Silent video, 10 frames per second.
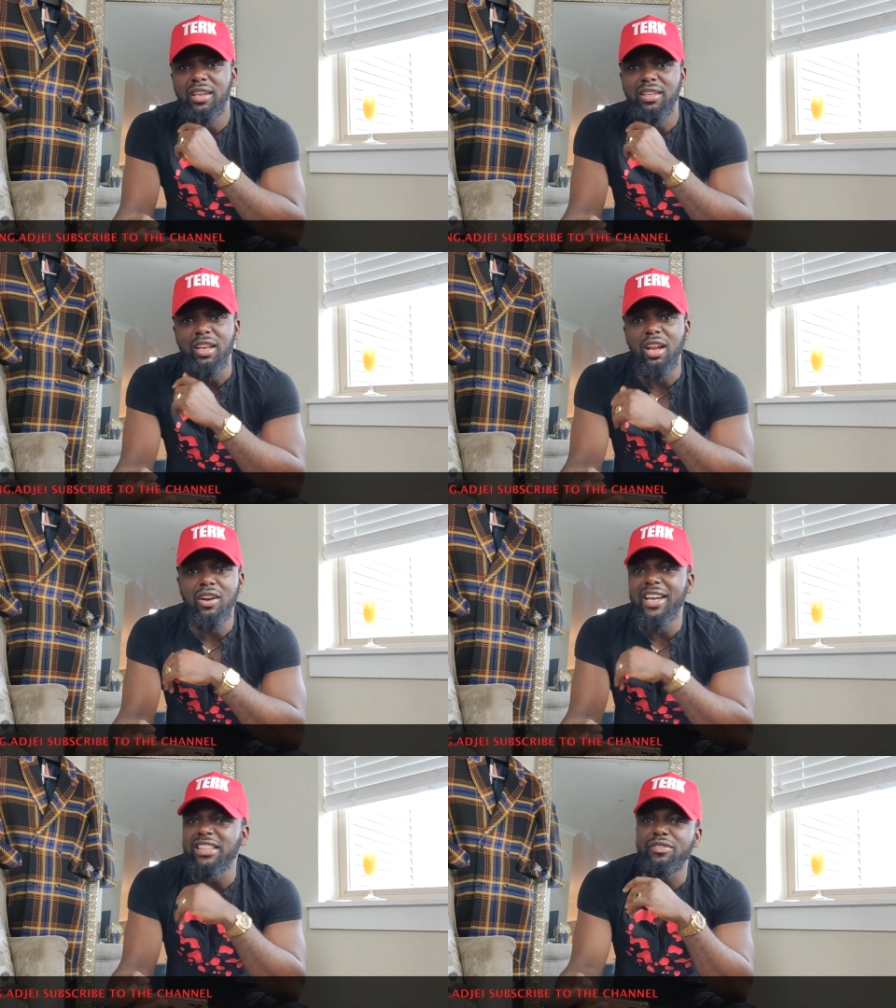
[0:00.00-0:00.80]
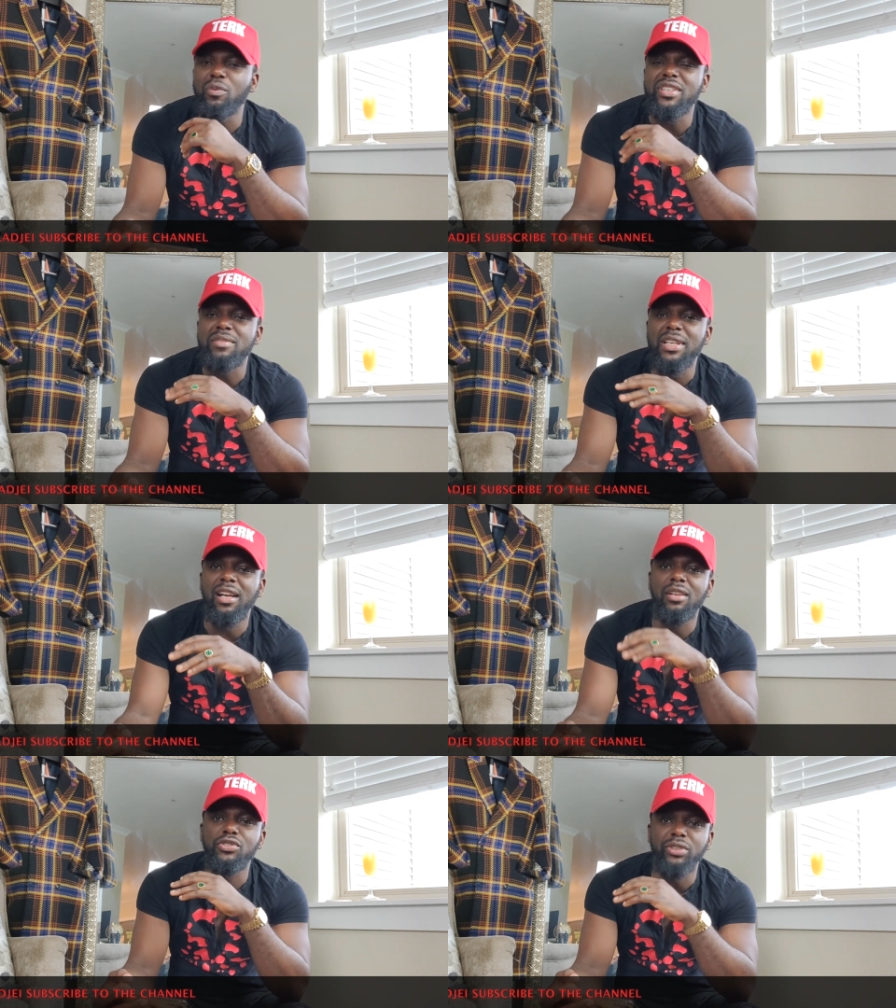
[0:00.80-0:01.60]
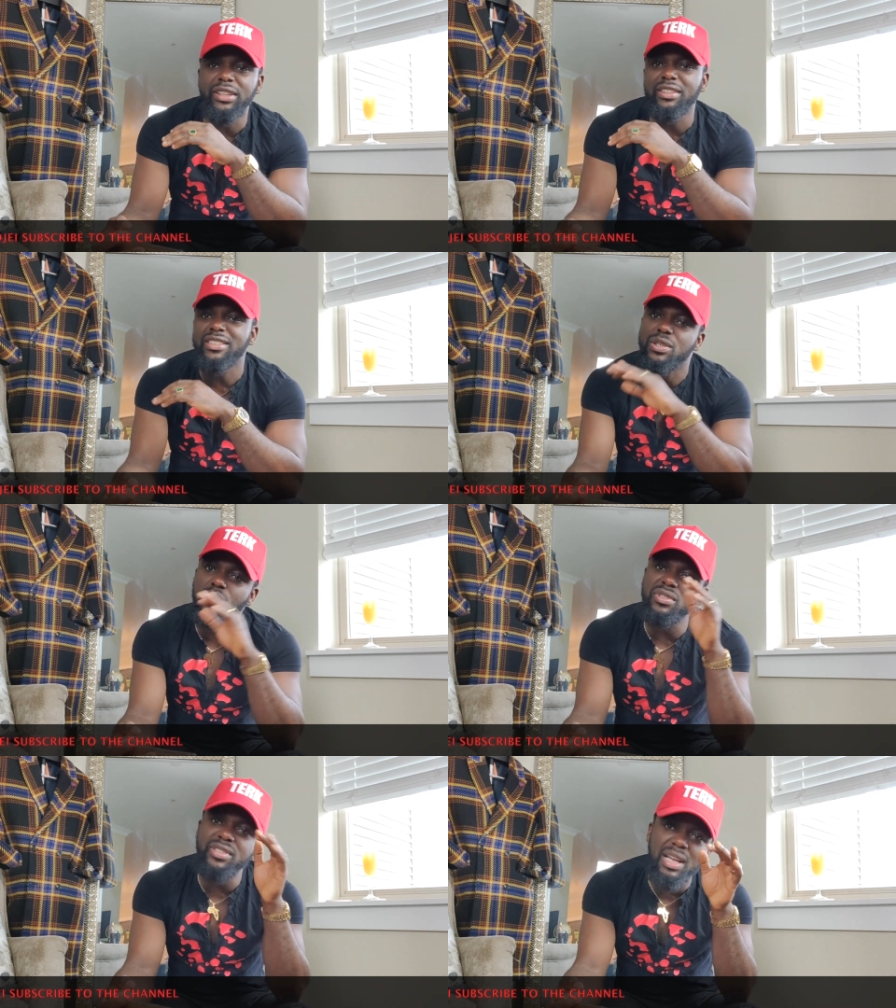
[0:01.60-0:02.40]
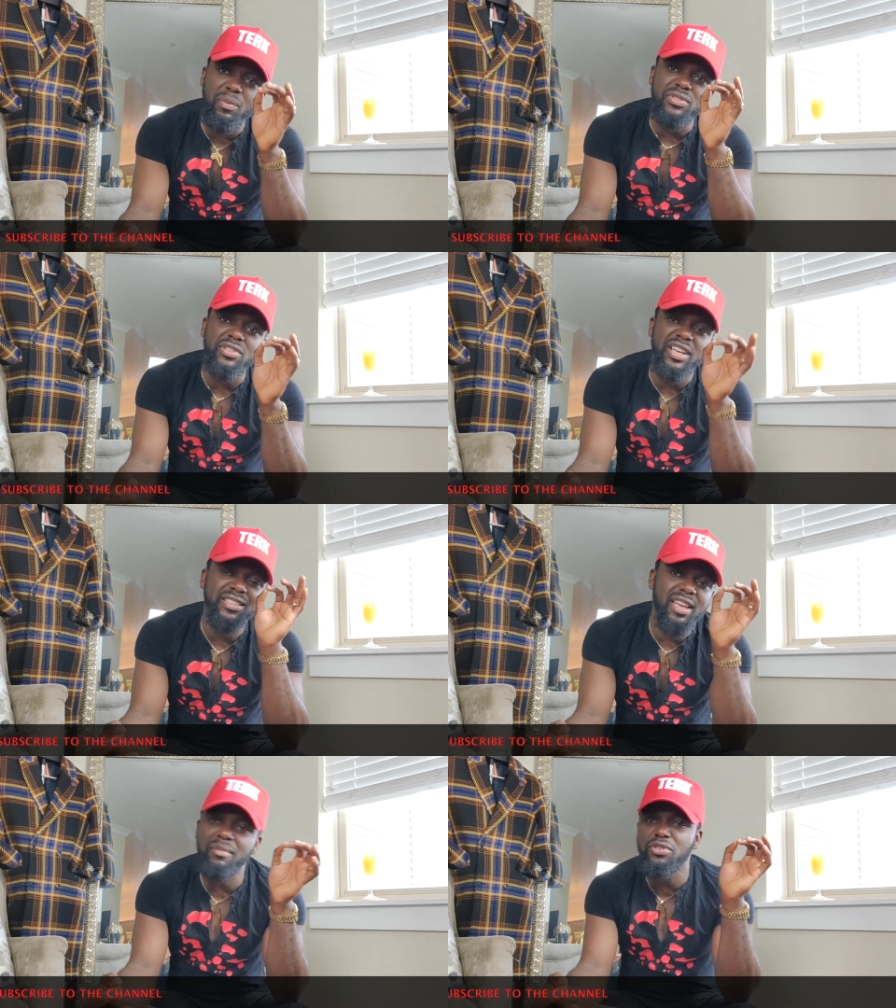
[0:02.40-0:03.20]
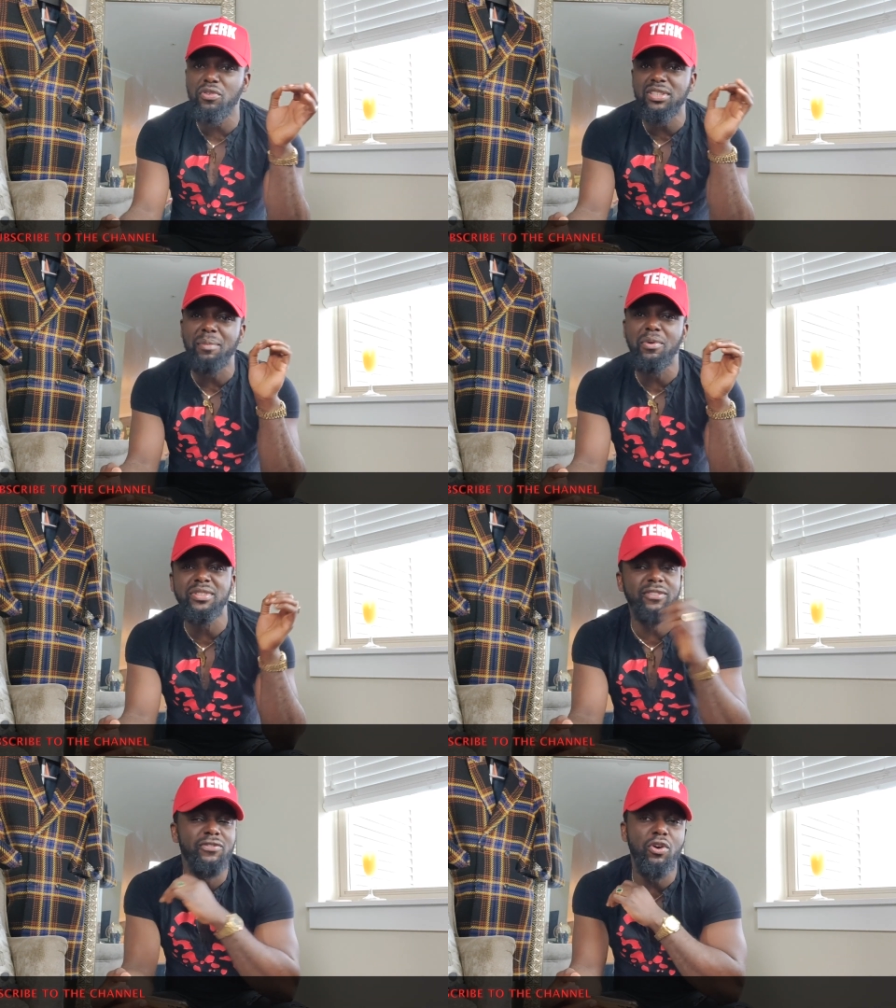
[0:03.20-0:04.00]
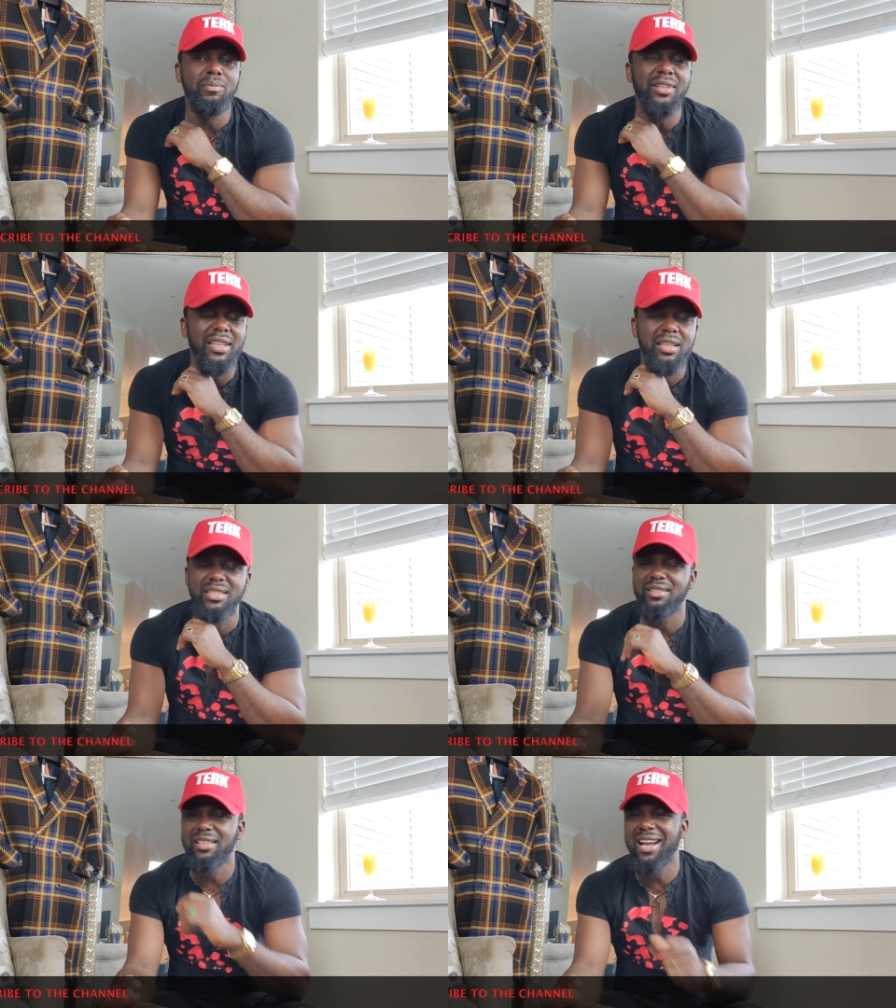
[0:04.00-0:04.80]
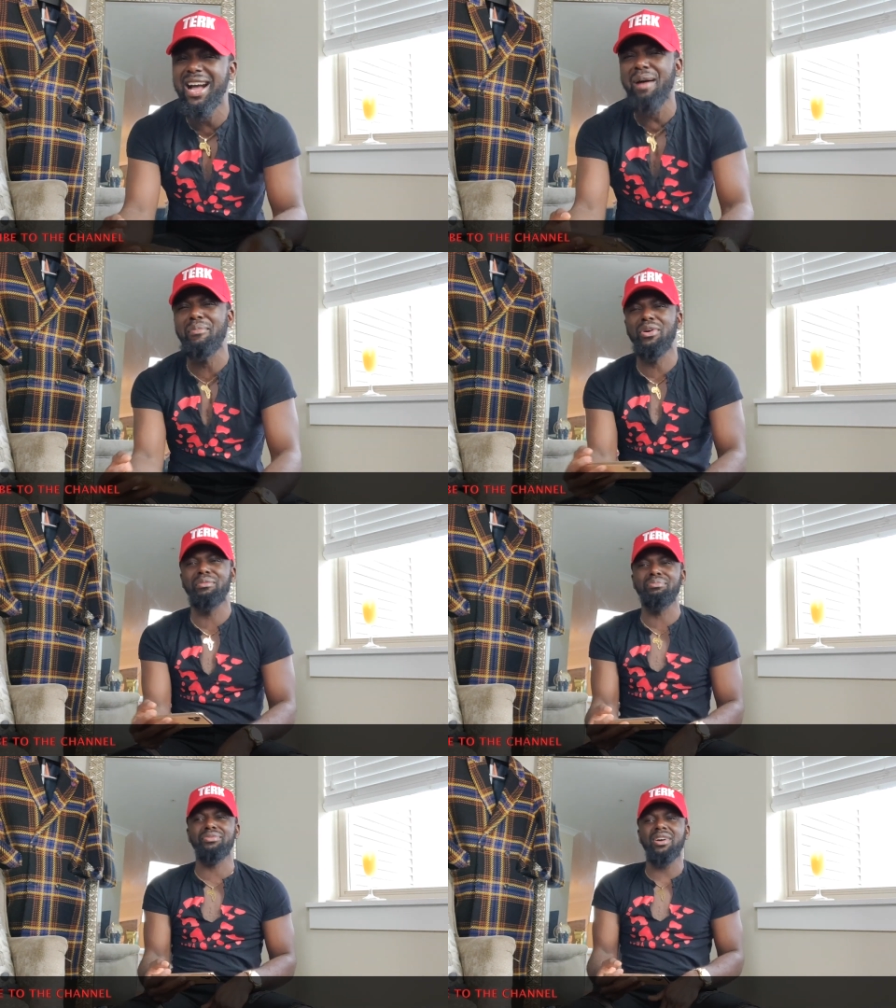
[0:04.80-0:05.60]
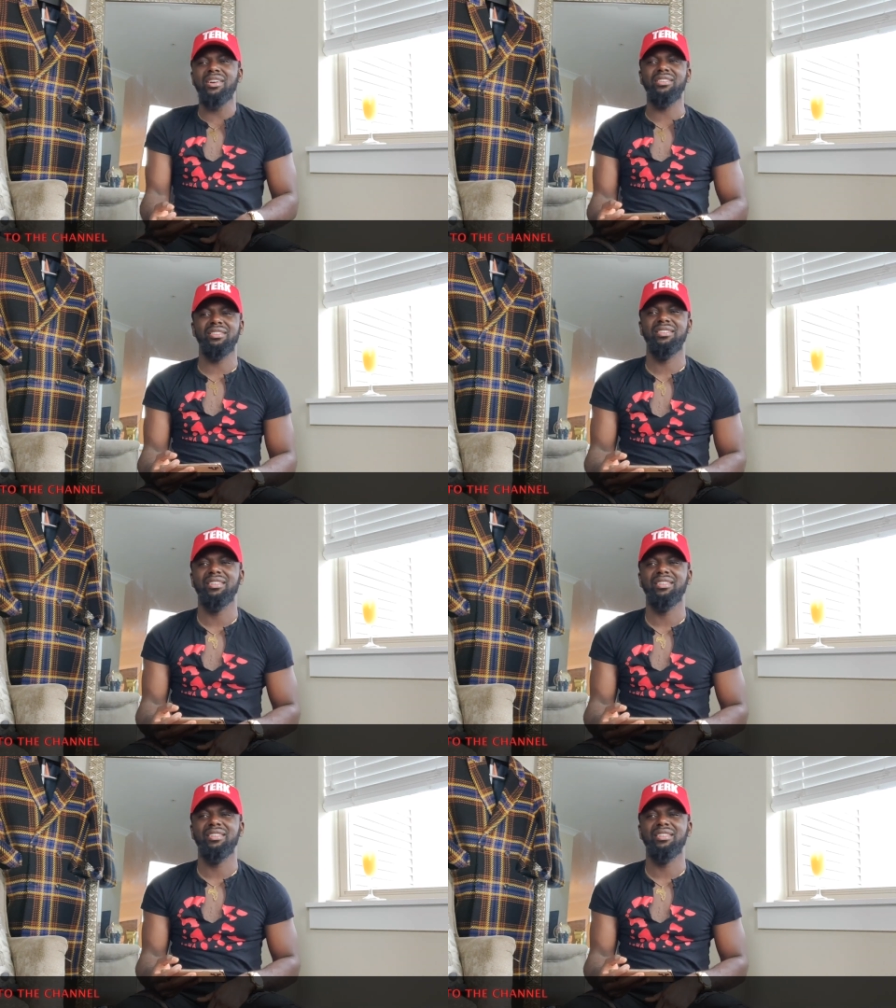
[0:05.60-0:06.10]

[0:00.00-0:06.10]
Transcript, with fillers: You know, and even when she becomes rich, she won't stop until her name shows up on the Forbes list. Come on, bro.